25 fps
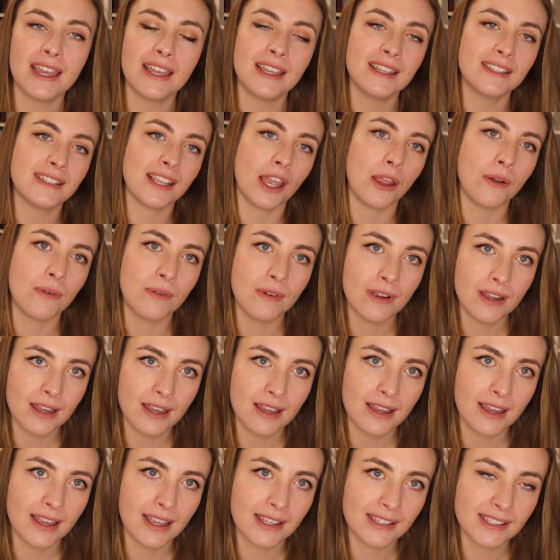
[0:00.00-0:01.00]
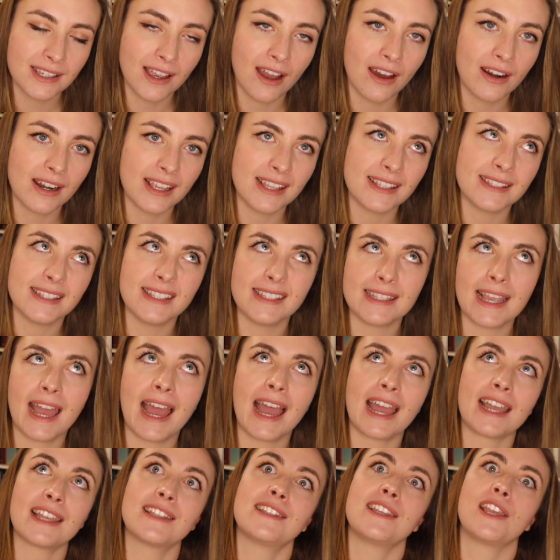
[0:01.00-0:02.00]
So Ascanius is
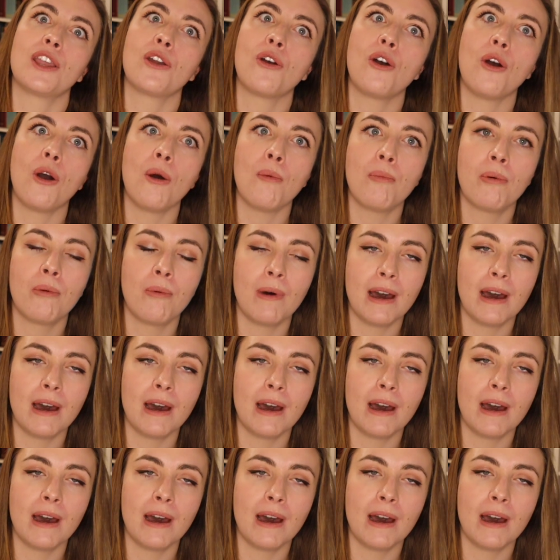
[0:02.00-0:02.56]
acting up